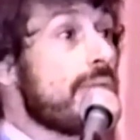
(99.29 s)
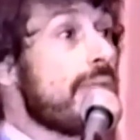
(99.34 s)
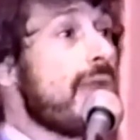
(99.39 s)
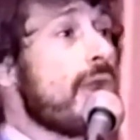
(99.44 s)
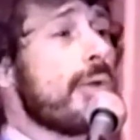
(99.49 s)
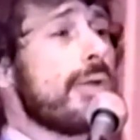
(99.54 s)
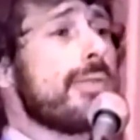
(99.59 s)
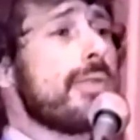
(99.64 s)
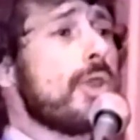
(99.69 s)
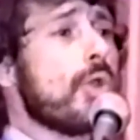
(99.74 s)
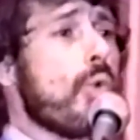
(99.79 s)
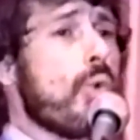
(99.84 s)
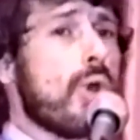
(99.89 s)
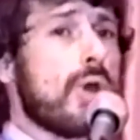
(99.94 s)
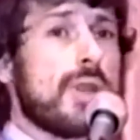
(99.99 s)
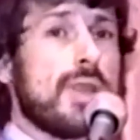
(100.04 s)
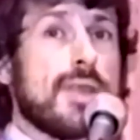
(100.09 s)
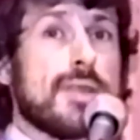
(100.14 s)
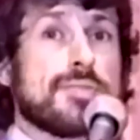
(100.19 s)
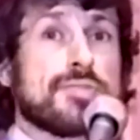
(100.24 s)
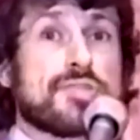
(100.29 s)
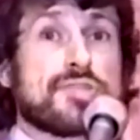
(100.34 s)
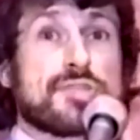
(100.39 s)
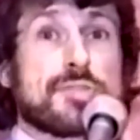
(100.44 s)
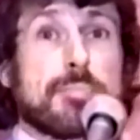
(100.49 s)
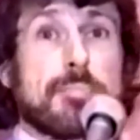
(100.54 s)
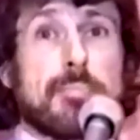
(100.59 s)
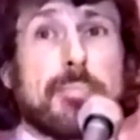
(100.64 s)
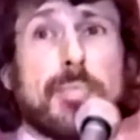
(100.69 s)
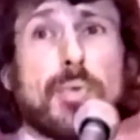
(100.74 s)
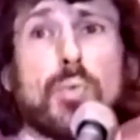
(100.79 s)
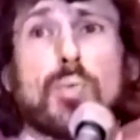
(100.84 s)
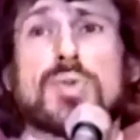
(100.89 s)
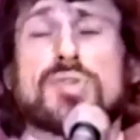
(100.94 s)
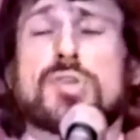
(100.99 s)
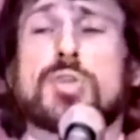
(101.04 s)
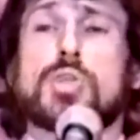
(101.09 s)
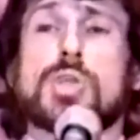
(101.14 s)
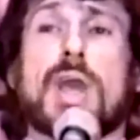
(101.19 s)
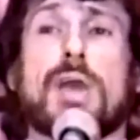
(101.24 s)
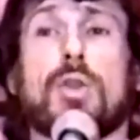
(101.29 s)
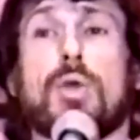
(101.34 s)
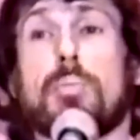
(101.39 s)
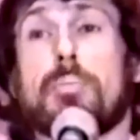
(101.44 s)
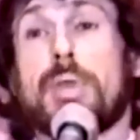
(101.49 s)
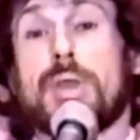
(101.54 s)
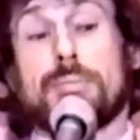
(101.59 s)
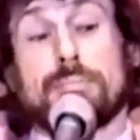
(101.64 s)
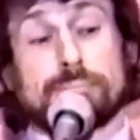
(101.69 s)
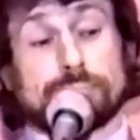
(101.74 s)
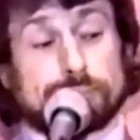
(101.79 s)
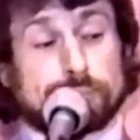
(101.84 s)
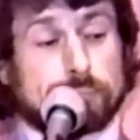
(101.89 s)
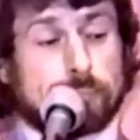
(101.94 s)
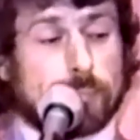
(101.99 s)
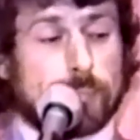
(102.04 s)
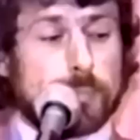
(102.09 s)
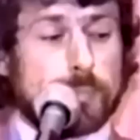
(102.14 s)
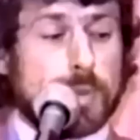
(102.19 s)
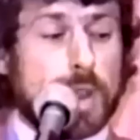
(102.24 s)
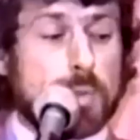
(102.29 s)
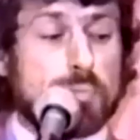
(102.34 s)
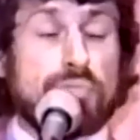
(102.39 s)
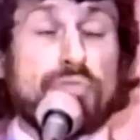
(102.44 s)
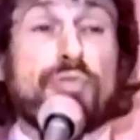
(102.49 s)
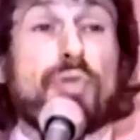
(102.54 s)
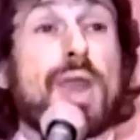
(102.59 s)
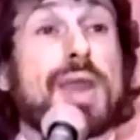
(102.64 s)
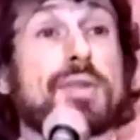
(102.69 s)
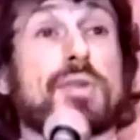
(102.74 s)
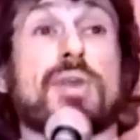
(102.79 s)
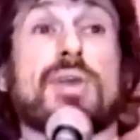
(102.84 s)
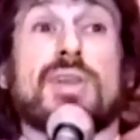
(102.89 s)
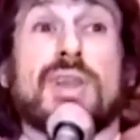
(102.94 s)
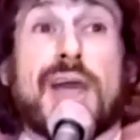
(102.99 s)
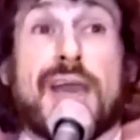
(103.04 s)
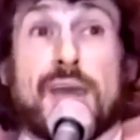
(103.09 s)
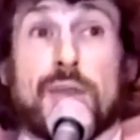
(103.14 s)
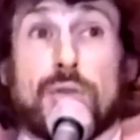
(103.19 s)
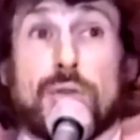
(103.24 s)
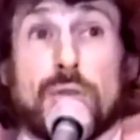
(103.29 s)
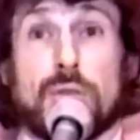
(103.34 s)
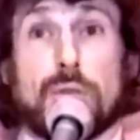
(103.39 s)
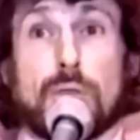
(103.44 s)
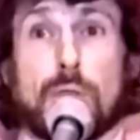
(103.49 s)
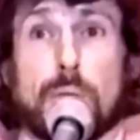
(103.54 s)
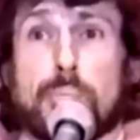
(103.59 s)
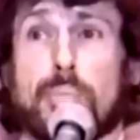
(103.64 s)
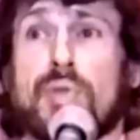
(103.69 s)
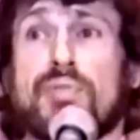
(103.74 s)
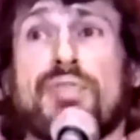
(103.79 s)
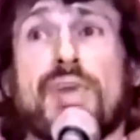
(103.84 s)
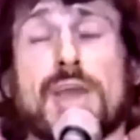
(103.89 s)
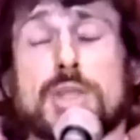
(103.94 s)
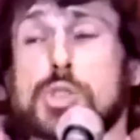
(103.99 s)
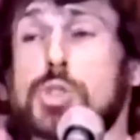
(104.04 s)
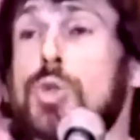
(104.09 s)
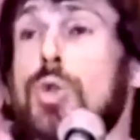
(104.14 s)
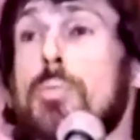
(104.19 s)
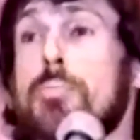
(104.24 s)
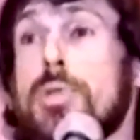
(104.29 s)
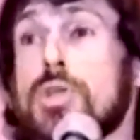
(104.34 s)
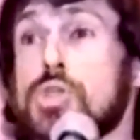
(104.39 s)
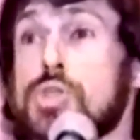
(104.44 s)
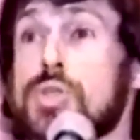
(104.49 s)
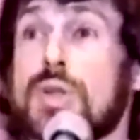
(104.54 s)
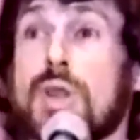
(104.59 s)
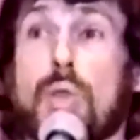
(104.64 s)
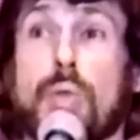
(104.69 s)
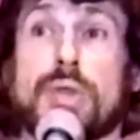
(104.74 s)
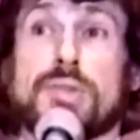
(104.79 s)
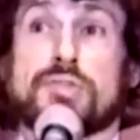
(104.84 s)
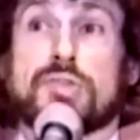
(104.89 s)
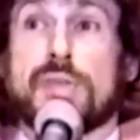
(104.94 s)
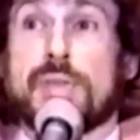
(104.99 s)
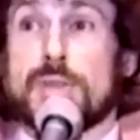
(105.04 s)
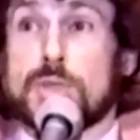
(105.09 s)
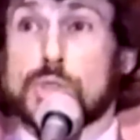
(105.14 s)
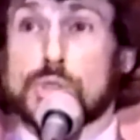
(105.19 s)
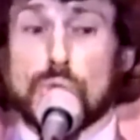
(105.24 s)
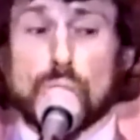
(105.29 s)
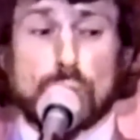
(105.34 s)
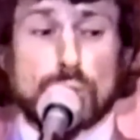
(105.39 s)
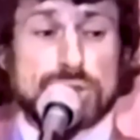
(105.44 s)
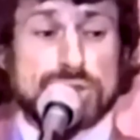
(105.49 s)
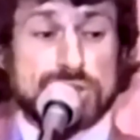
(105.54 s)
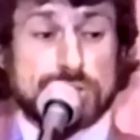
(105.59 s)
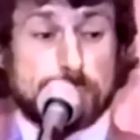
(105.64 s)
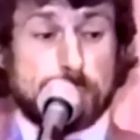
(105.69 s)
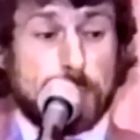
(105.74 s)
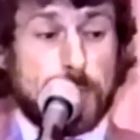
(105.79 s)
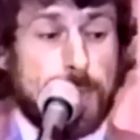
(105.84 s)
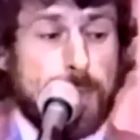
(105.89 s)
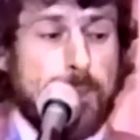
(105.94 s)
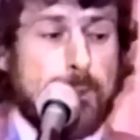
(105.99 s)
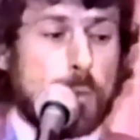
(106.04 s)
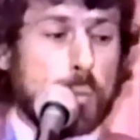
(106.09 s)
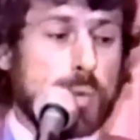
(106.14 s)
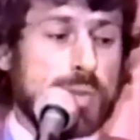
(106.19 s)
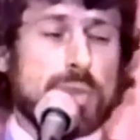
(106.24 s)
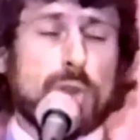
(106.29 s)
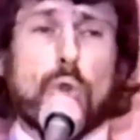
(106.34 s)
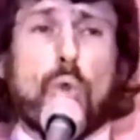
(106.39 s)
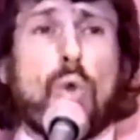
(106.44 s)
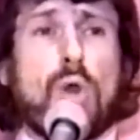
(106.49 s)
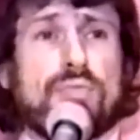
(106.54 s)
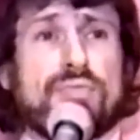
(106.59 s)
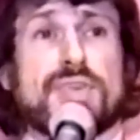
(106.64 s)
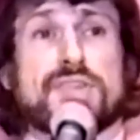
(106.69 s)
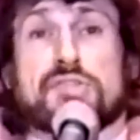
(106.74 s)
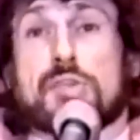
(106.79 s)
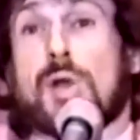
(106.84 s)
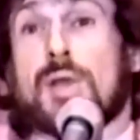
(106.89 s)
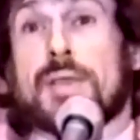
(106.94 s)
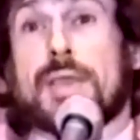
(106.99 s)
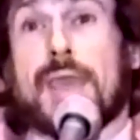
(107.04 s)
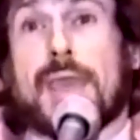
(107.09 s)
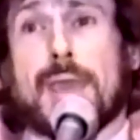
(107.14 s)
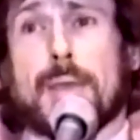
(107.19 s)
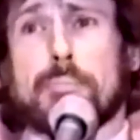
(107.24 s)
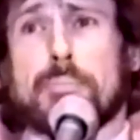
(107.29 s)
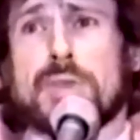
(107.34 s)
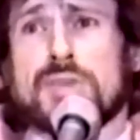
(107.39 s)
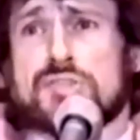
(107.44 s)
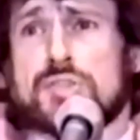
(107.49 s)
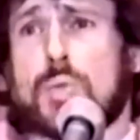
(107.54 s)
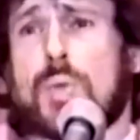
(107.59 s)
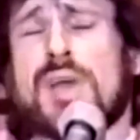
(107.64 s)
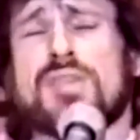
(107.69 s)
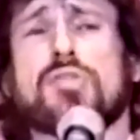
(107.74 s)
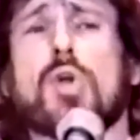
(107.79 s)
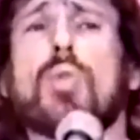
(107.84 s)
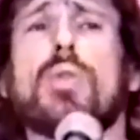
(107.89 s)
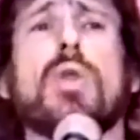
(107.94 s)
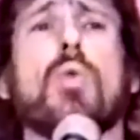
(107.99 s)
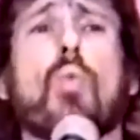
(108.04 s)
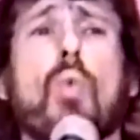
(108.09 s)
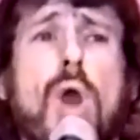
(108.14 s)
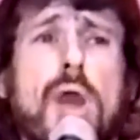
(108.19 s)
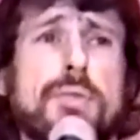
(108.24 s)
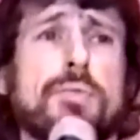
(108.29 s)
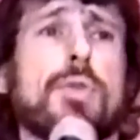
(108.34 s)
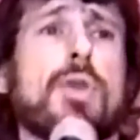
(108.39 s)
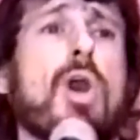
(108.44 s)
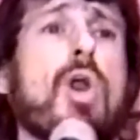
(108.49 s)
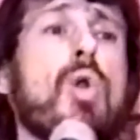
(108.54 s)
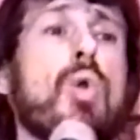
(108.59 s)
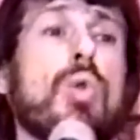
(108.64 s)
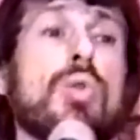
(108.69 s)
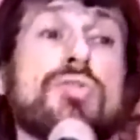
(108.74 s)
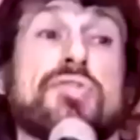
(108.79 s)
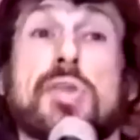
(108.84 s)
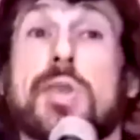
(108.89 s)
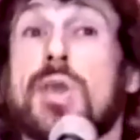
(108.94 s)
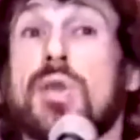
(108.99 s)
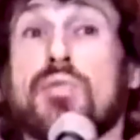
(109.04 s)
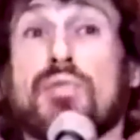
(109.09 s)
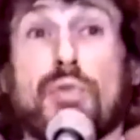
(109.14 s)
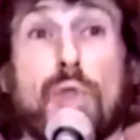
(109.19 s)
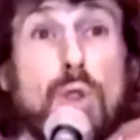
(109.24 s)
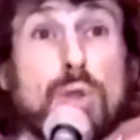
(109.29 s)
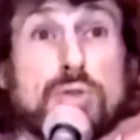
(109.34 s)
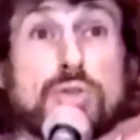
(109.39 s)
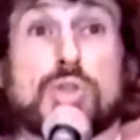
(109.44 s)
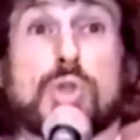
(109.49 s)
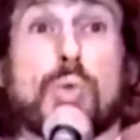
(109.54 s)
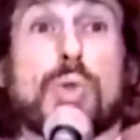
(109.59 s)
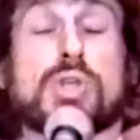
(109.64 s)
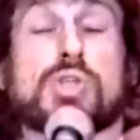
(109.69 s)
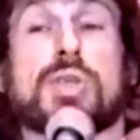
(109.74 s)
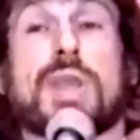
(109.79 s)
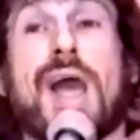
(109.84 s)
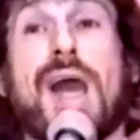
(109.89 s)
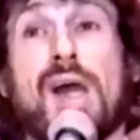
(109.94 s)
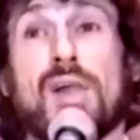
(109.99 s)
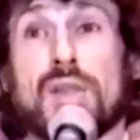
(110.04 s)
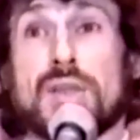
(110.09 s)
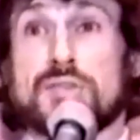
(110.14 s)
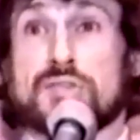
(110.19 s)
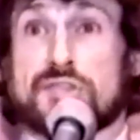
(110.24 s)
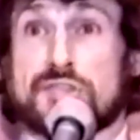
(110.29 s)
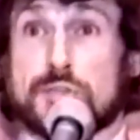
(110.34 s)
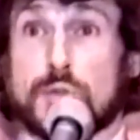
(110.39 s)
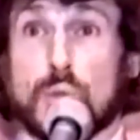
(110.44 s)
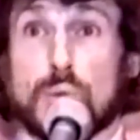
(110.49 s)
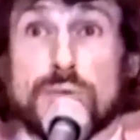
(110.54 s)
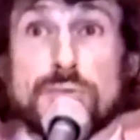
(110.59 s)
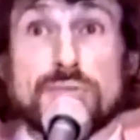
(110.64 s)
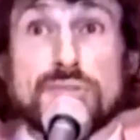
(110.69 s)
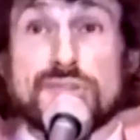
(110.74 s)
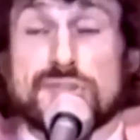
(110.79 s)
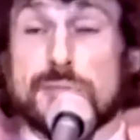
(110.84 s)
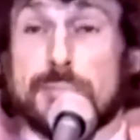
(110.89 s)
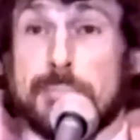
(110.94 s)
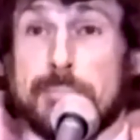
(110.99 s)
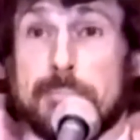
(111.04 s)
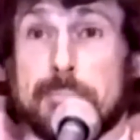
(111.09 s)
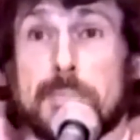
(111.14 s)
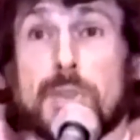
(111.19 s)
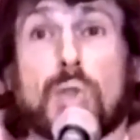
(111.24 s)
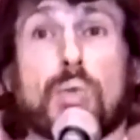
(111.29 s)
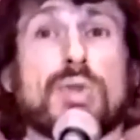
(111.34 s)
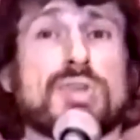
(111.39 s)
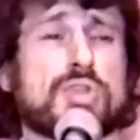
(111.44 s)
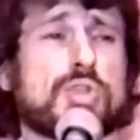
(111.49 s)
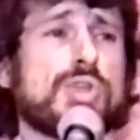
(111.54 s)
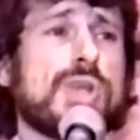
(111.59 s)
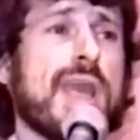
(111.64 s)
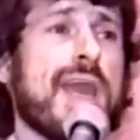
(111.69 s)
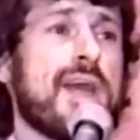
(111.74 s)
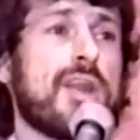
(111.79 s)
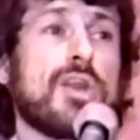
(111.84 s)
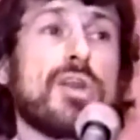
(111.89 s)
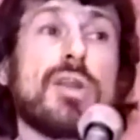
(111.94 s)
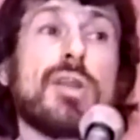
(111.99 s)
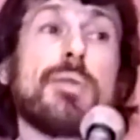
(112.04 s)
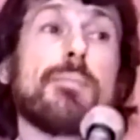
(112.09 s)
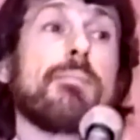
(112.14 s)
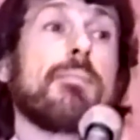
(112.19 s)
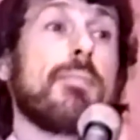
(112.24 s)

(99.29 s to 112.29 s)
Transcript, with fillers: There in the audience was a gentleman named Fred Klett, a professional missionary to the Jews with an office on campus who has only one goal to convert Jewish college students to Christianity.